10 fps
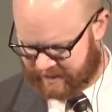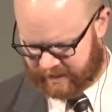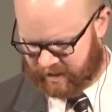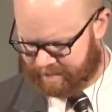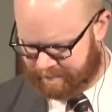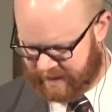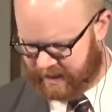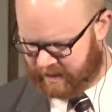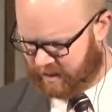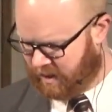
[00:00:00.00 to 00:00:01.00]
than our
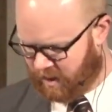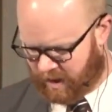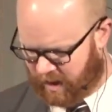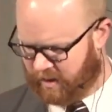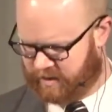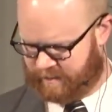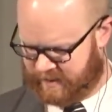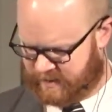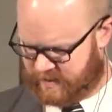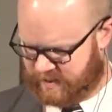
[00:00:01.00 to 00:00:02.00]
media, our
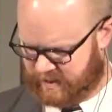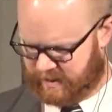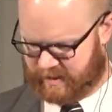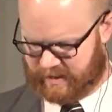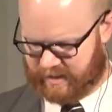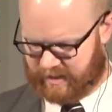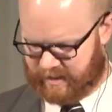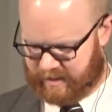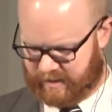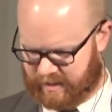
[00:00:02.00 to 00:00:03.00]
arguments.
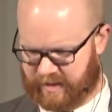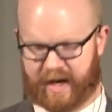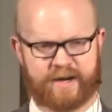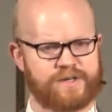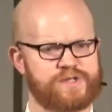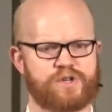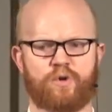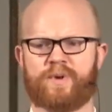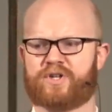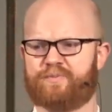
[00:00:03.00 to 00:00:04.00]
God is so
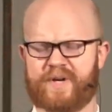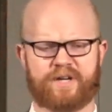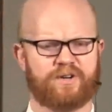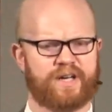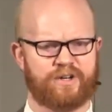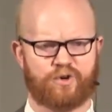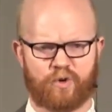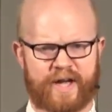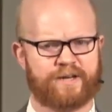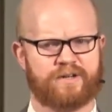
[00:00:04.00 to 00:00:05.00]
much bigger and
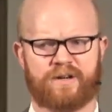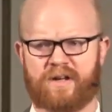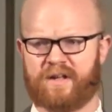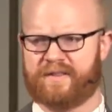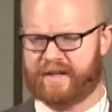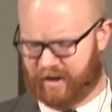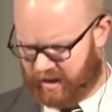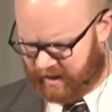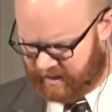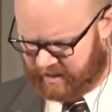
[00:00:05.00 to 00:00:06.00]
greater than
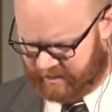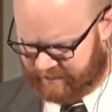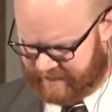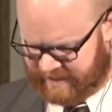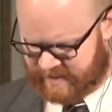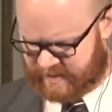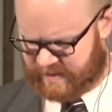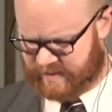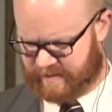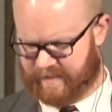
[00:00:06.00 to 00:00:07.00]
all of
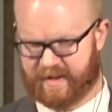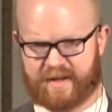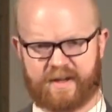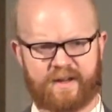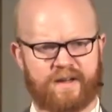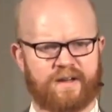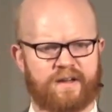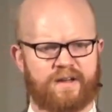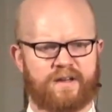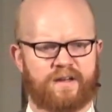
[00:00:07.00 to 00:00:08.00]
this.
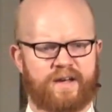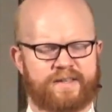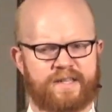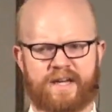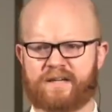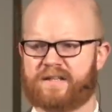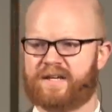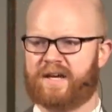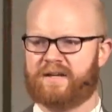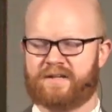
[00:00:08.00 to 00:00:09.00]
At the end of the
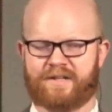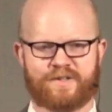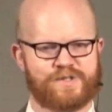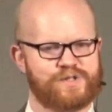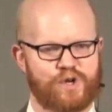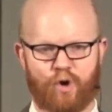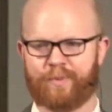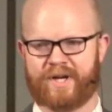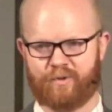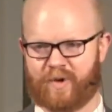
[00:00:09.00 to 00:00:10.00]
day, and in so
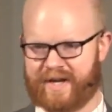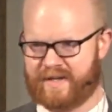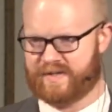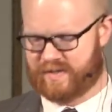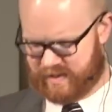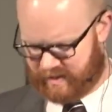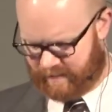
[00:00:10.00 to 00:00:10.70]
many ways,